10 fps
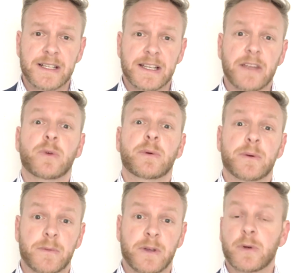if
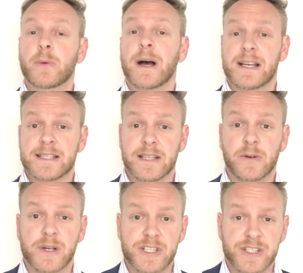we were asked the
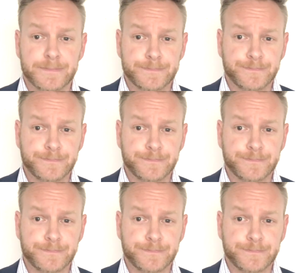question.